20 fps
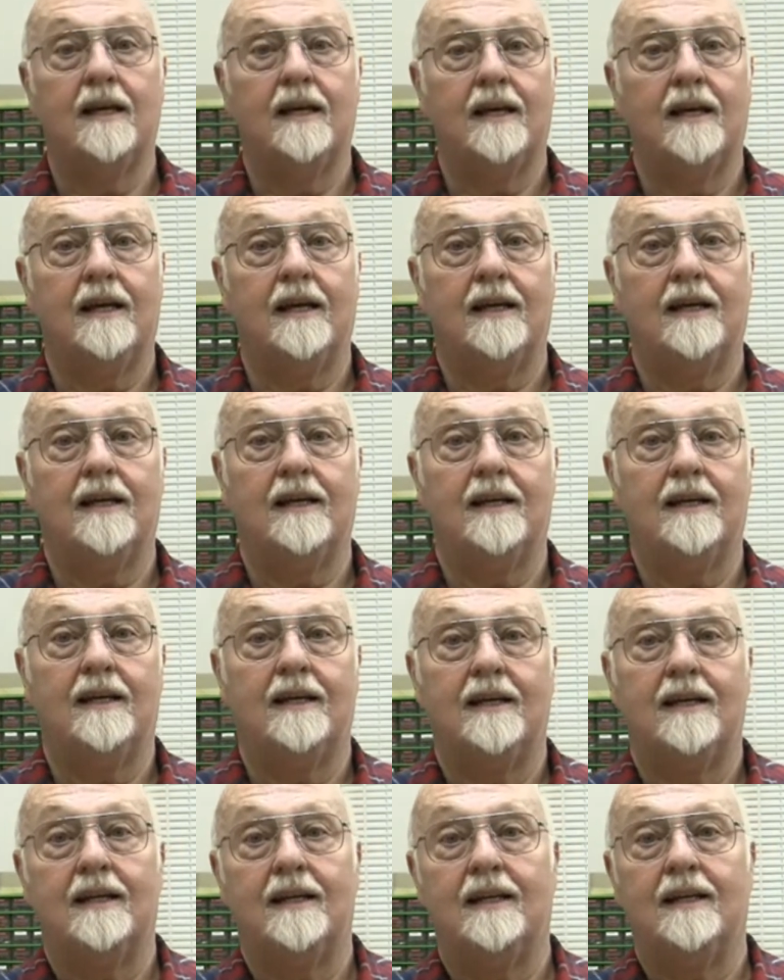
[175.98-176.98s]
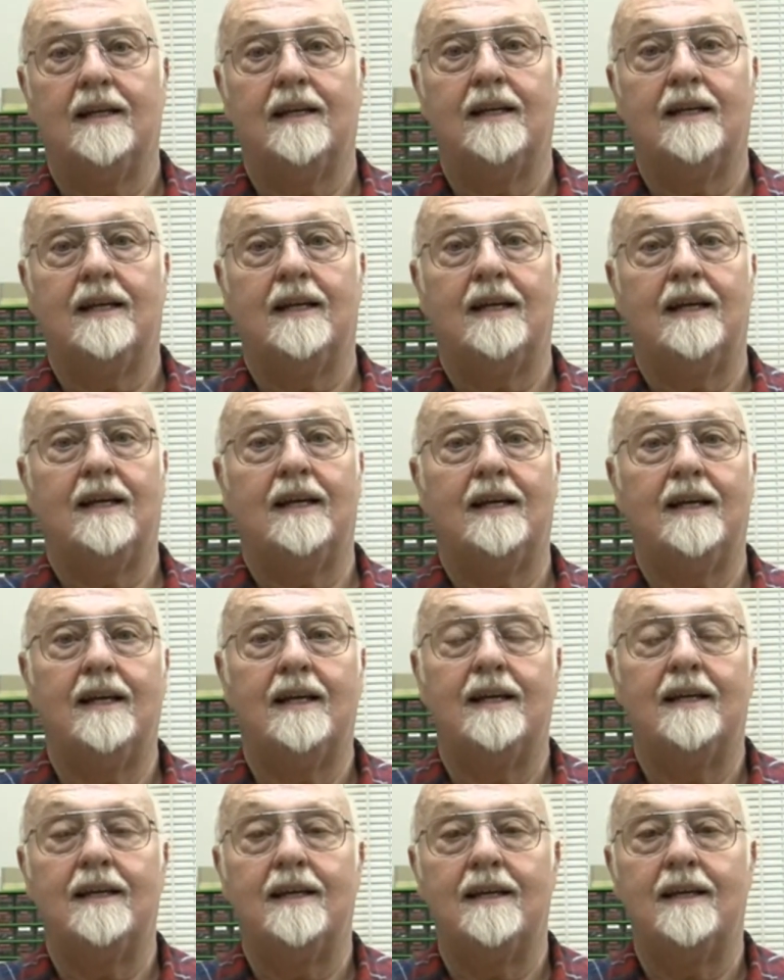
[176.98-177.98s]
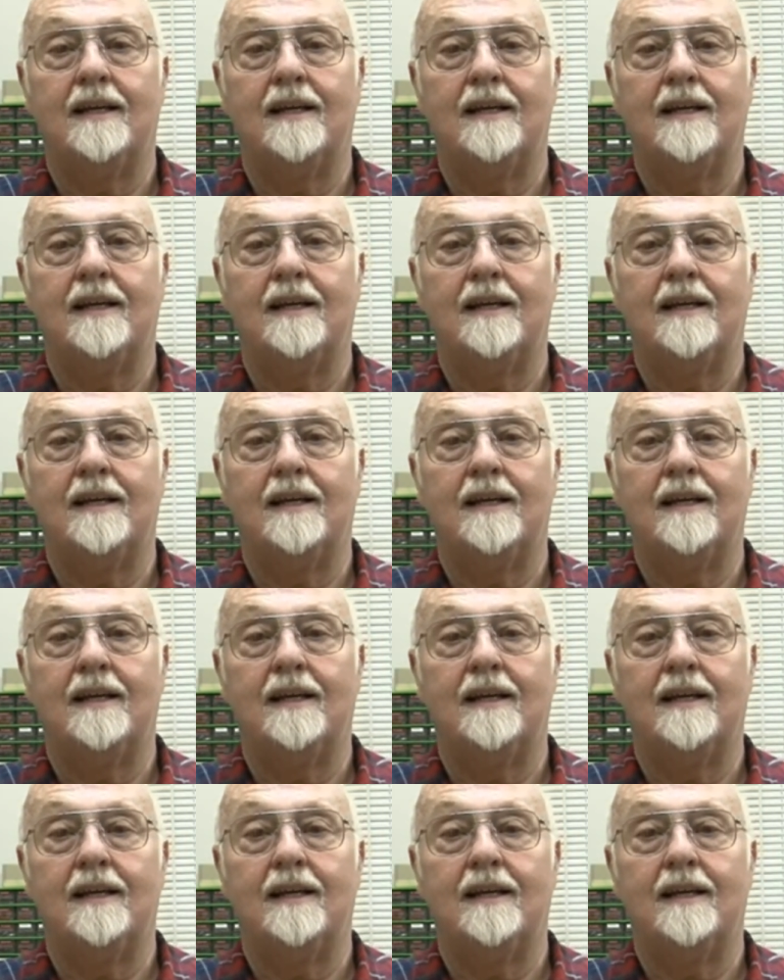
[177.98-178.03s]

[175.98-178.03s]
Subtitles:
No one is speaking in this clip.